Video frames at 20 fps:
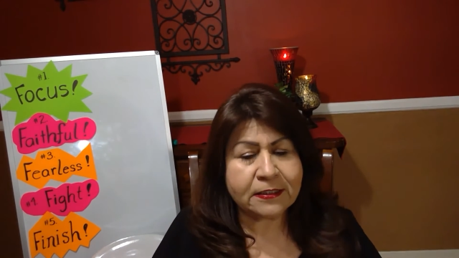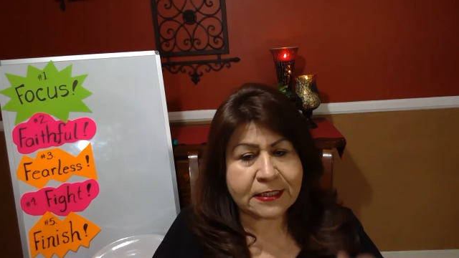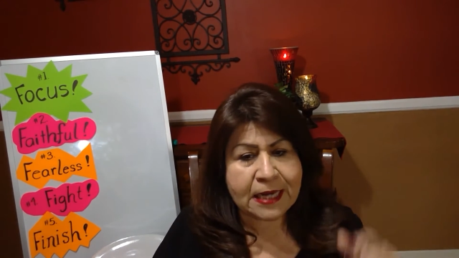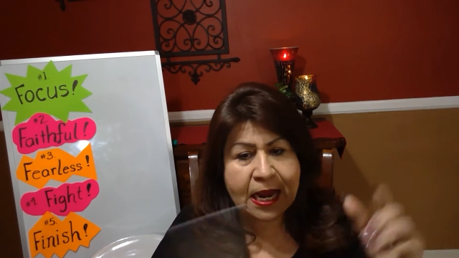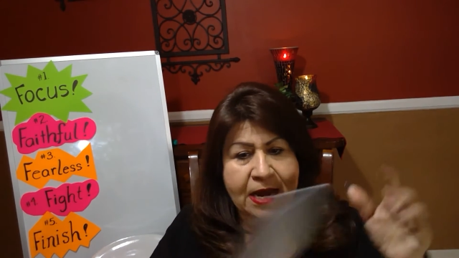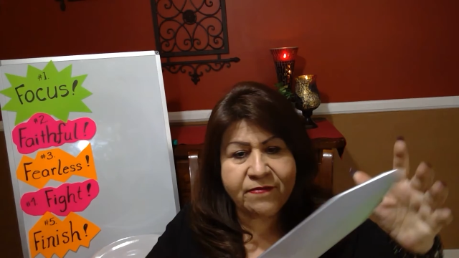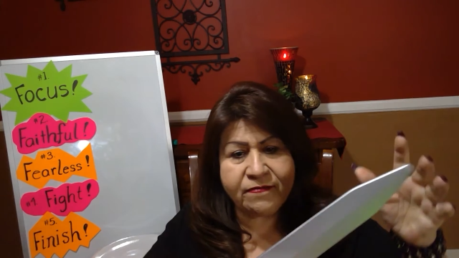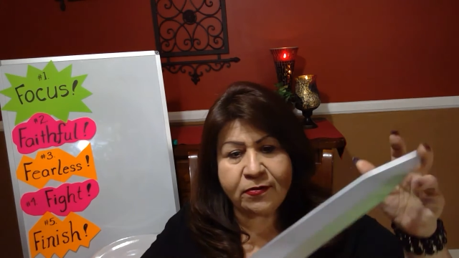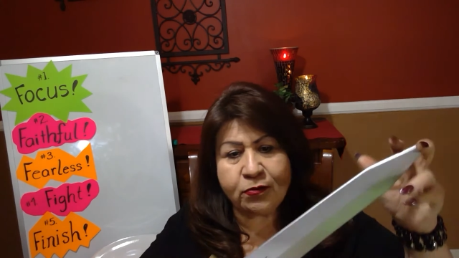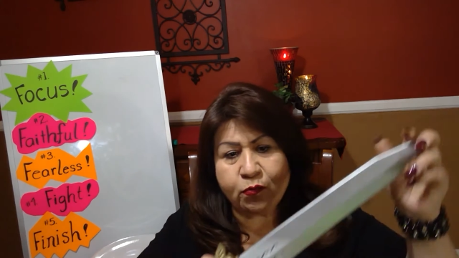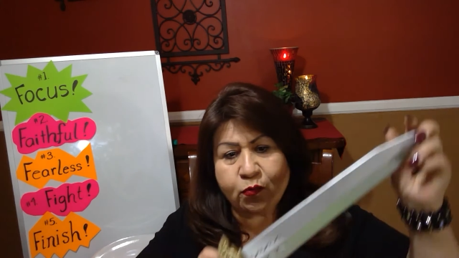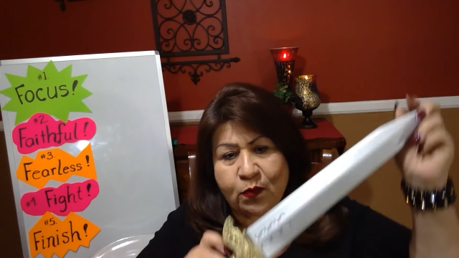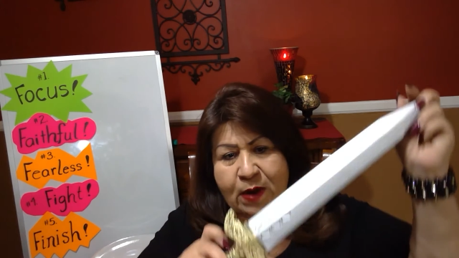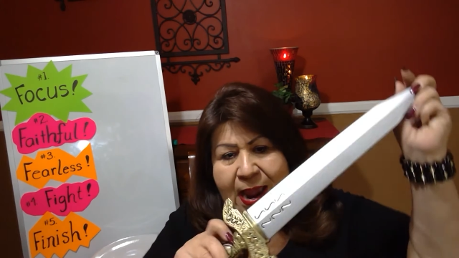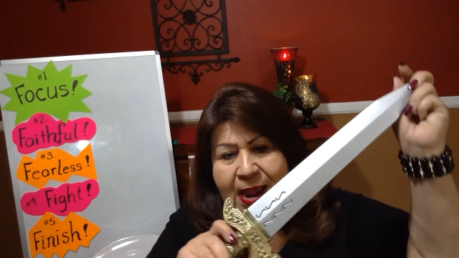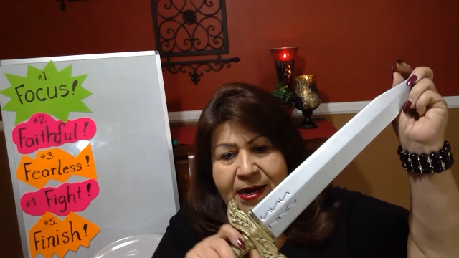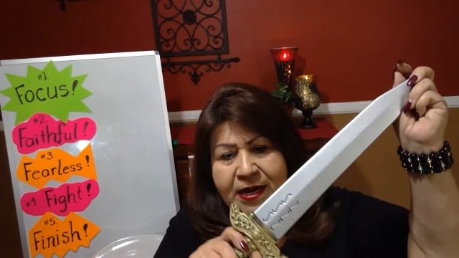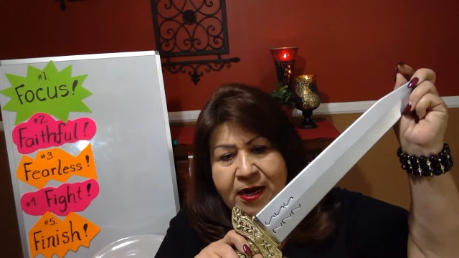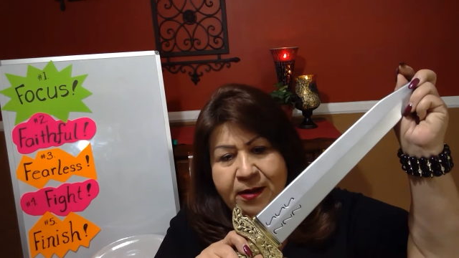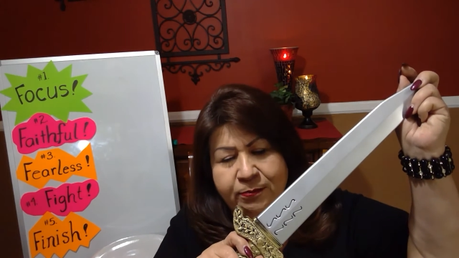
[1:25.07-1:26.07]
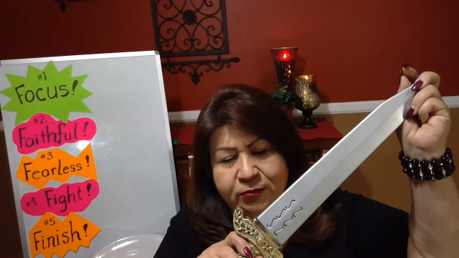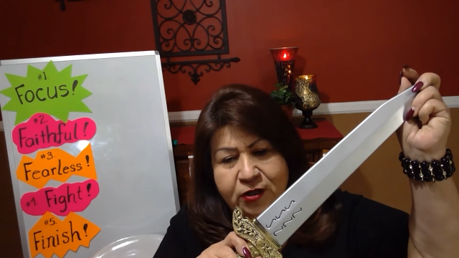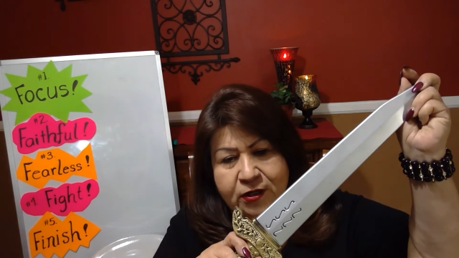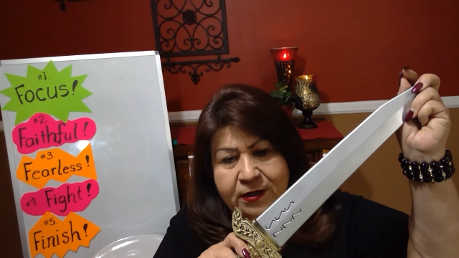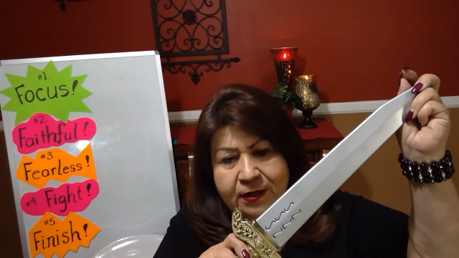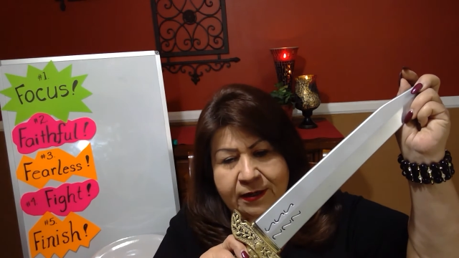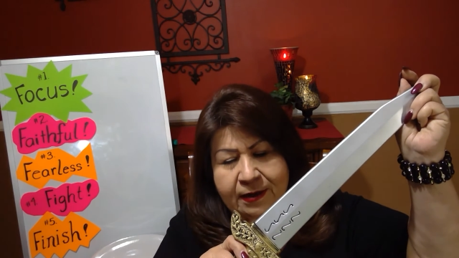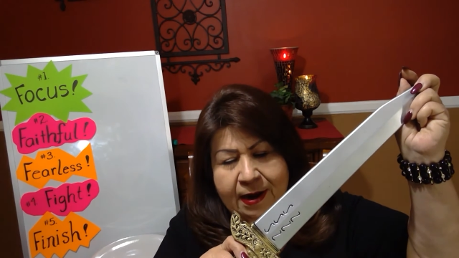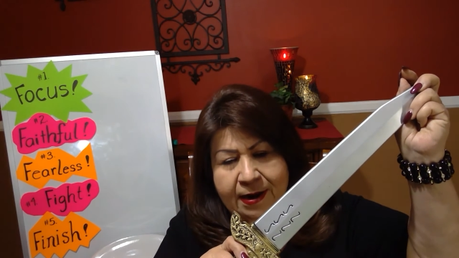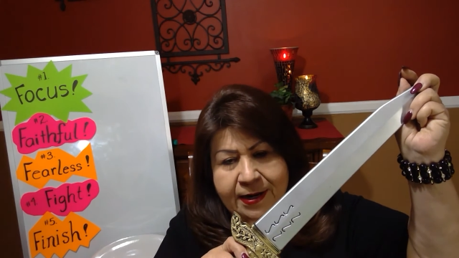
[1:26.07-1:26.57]
David ran up to
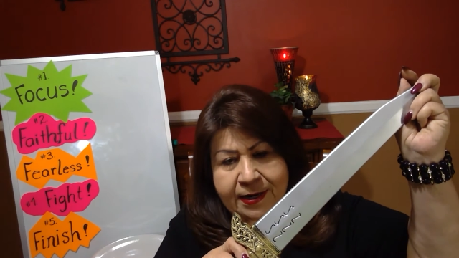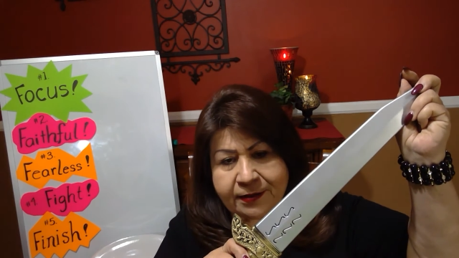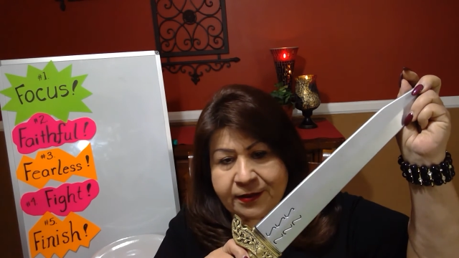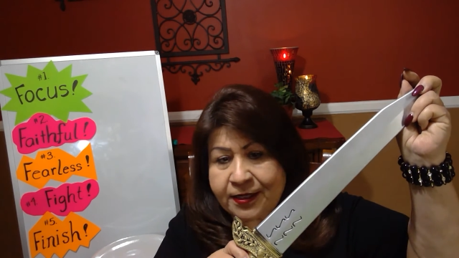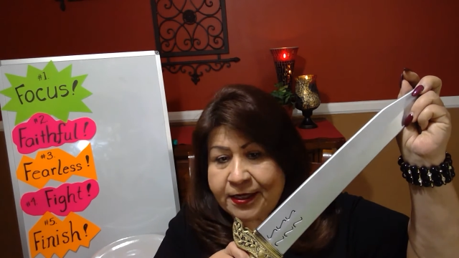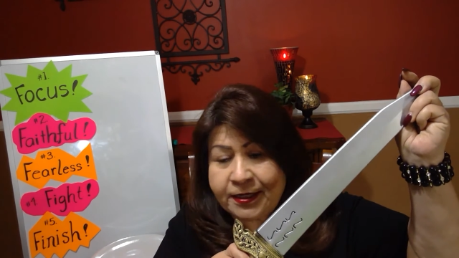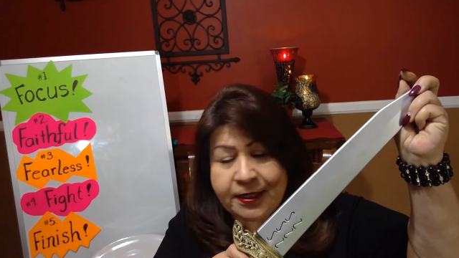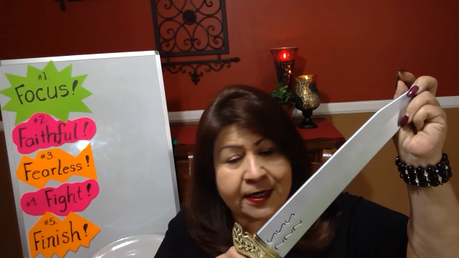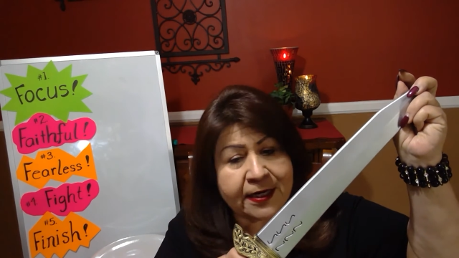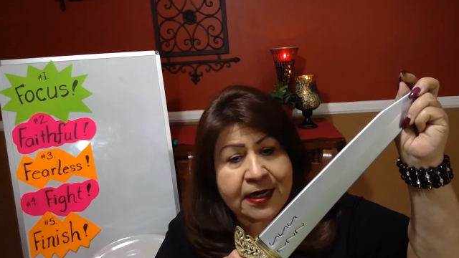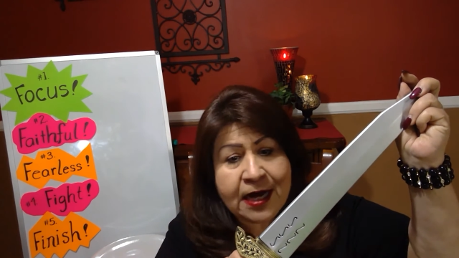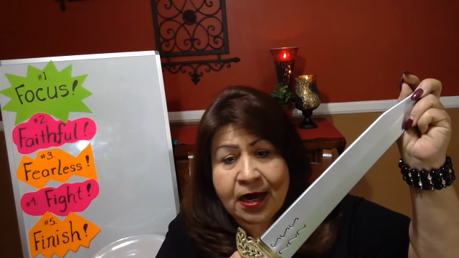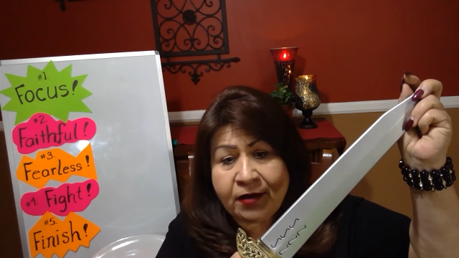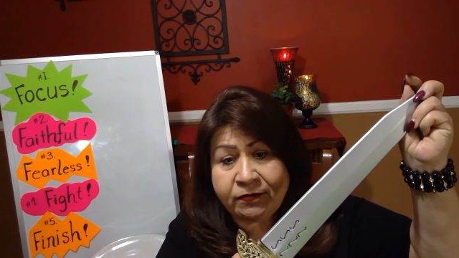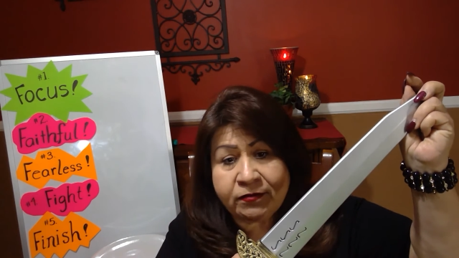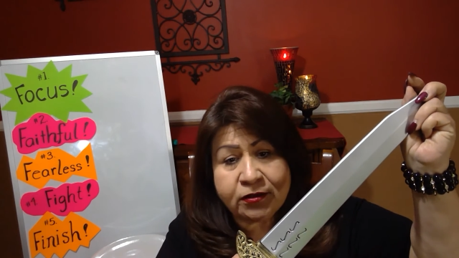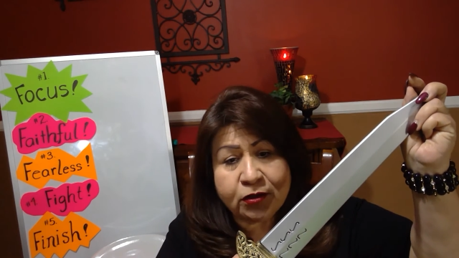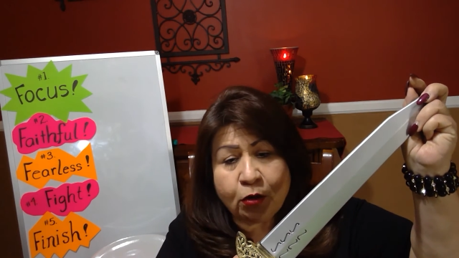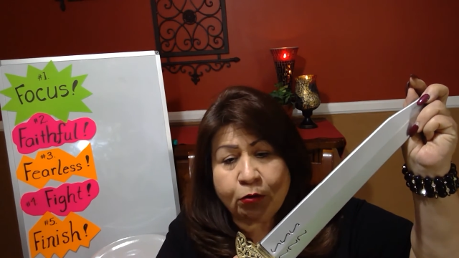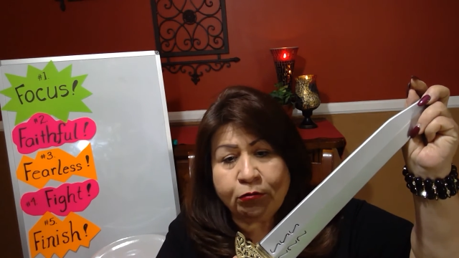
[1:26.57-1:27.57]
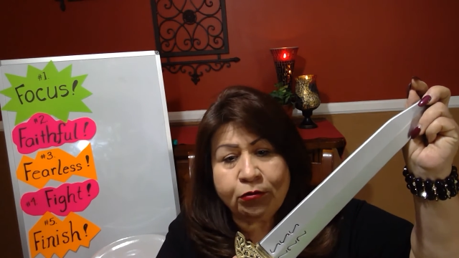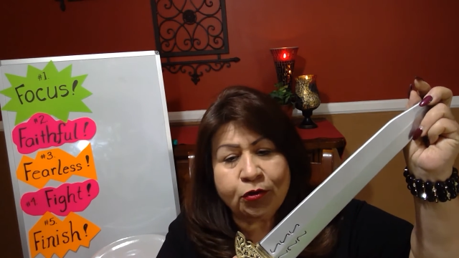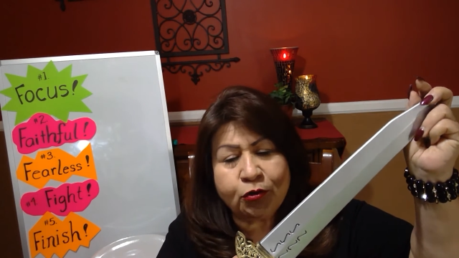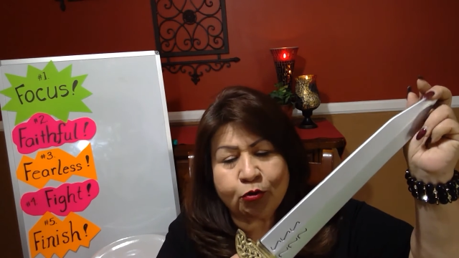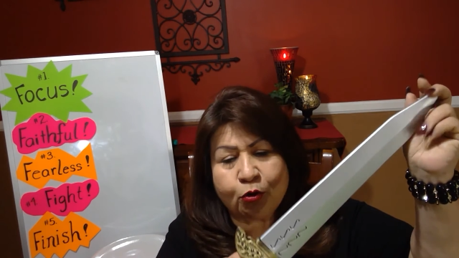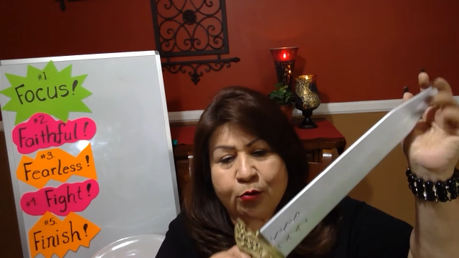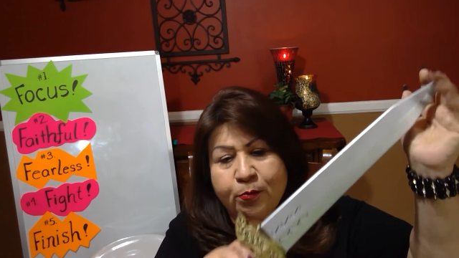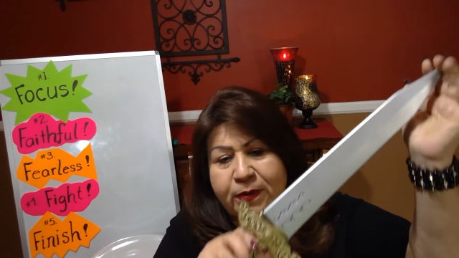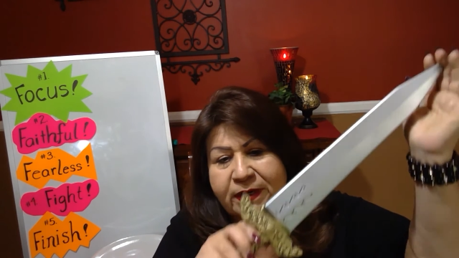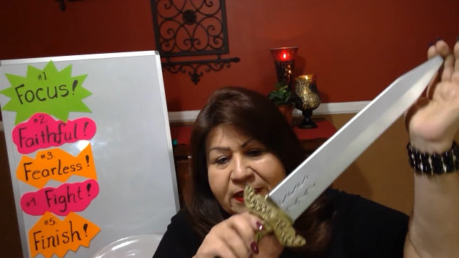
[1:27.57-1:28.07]
Goliath. He didn't have his own
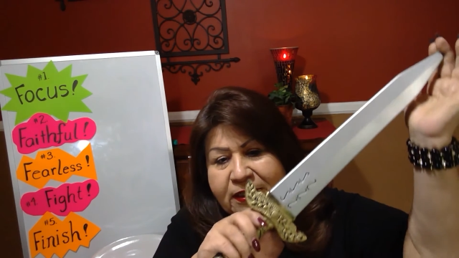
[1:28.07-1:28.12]
sword,